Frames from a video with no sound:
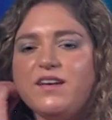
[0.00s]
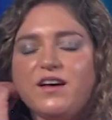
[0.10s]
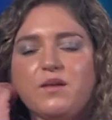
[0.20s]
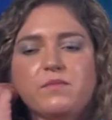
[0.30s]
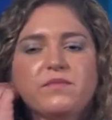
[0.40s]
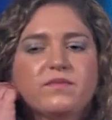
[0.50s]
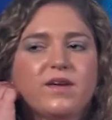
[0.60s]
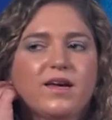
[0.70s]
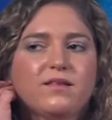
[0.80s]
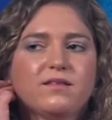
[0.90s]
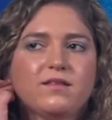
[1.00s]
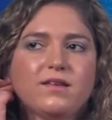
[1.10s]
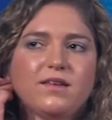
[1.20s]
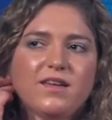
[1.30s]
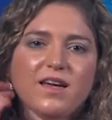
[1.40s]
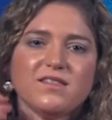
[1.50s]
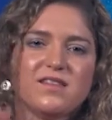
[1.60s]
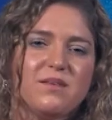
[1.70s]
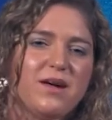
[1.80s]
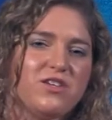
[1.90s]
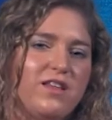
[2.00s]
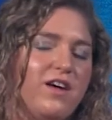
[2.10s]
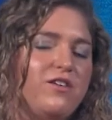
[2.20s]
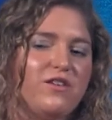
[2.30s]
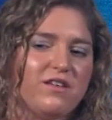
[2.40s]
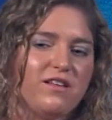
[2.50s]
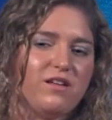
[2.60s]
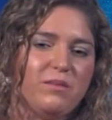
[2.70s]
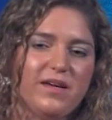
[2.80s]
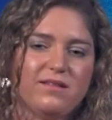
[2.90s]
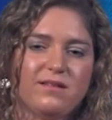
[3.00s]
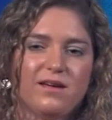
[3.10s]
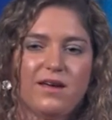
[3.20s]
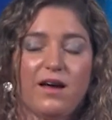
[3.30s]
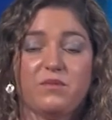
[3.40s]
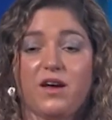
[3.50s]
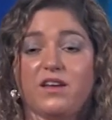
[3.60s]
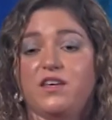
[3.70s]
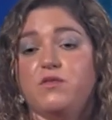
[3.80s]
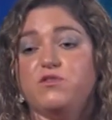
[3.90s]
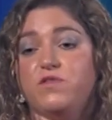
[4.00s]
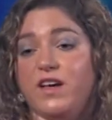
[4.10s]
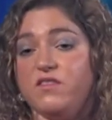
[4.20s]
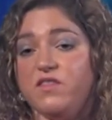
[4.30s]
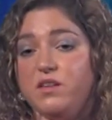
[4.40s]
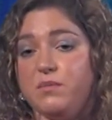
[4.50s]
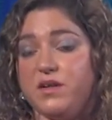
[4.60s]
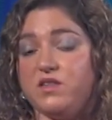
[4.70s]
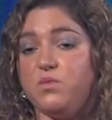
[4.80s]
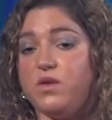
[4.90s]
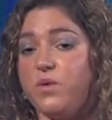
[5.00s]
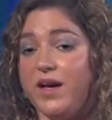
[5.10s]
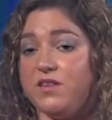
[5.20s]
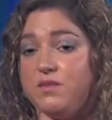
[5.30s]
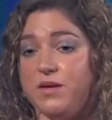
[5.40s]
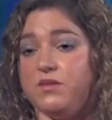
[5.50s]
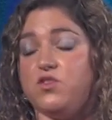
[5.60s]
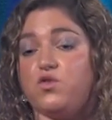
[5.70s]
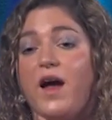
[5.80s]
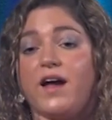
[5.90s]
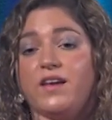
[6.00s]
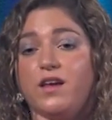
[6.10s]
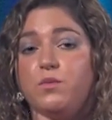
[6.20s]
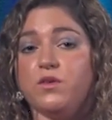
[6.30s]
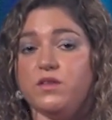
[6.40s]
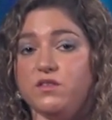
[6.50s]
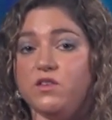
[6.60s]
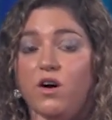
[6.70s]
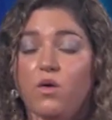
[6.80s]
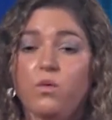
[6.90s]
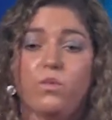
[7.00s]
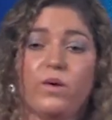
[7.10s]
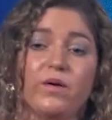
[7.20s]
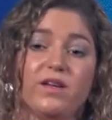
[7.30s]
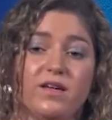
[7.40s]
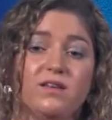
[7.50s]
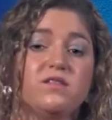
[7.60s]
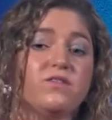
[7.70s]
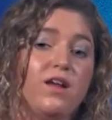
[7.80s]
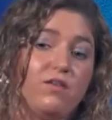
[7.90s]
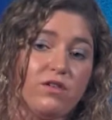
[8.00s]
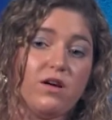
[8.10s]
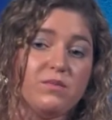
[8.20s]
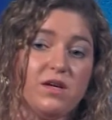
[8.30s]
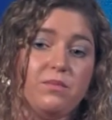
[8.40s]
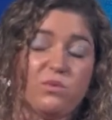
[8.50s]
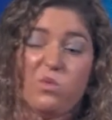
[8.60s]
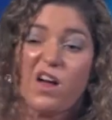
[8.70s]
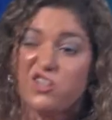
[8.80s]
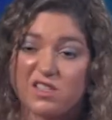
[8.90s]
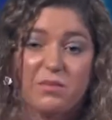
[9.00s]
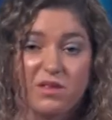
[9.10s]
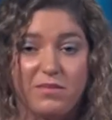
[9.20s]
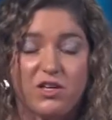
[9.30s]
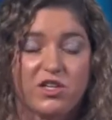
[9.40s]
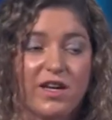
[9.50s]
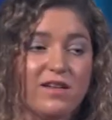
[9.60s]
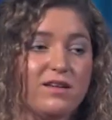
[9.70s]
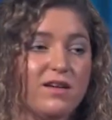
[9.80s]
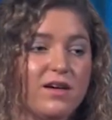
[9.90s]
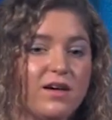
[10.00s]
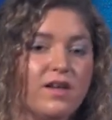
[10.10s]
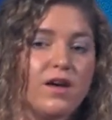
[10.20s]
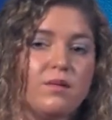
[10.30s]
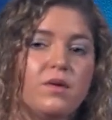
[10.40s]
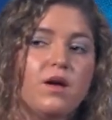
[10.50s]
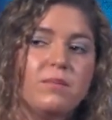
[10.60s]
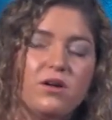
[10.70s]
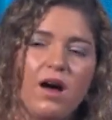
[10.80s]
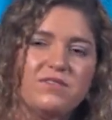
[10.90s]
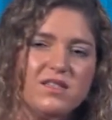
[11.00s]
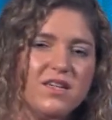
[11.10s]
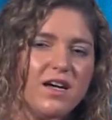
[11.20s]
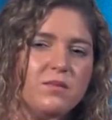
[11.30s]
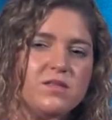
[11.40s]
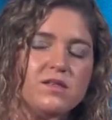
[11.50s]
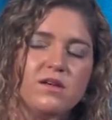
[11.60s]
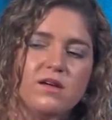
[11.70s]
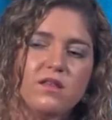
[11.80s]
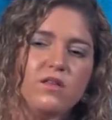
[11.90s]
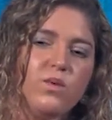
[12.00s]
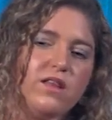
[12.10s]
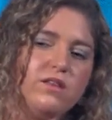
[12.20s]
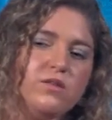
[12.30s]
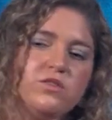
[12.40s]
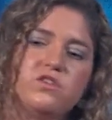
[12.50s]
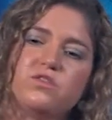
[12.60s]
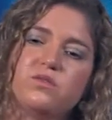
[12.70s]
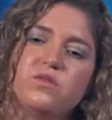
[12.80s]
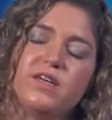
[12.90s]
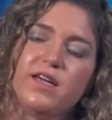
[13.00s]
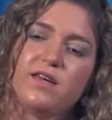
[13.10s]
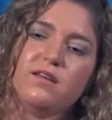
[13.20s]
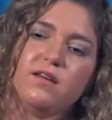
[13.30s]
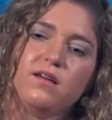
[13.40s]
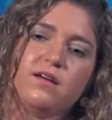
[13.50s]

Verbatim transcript: And yes, I imagine that could hurt a little bit. I'm not a huge fan of it, but it's one way to be able to track an animal and know where it is if it ever comes up, washes up on the beach again. But oftentimes, the way that those are screwed in,